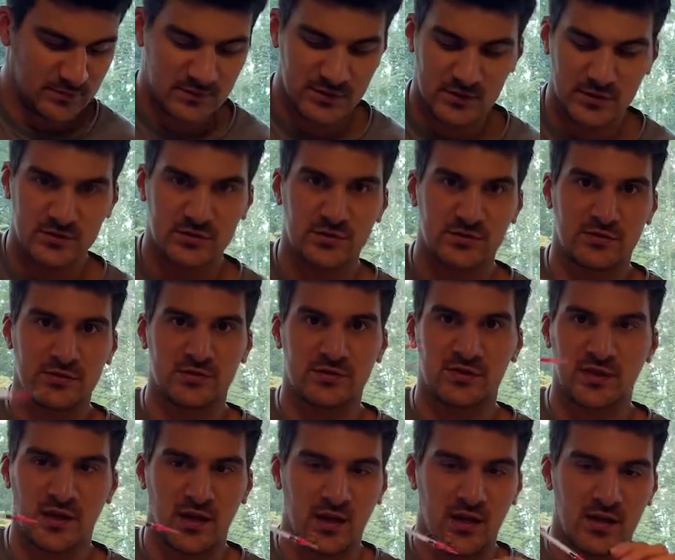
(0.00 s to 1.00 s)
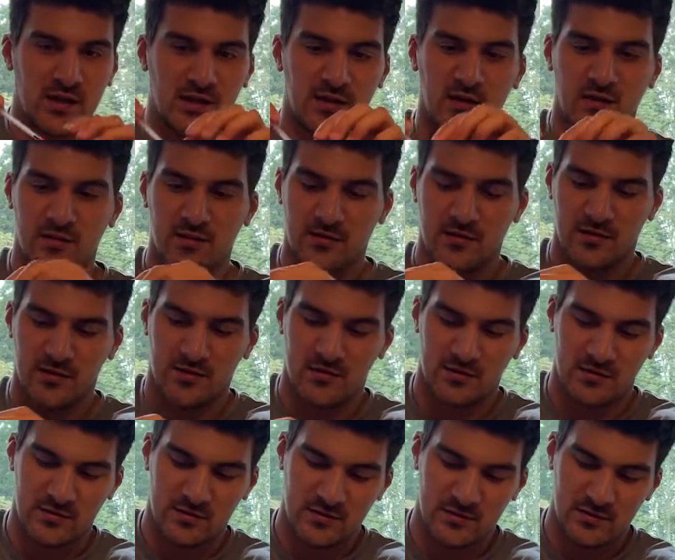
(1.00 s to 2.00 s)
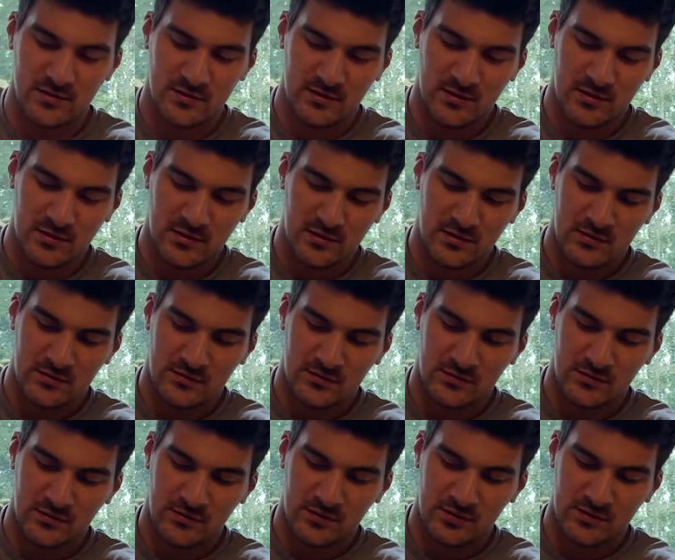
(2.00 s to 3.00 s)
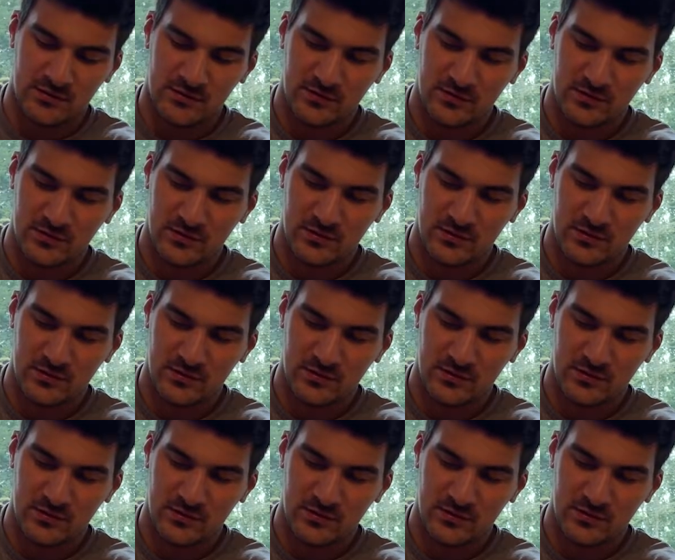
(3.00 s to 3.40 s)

This is just any other syringe.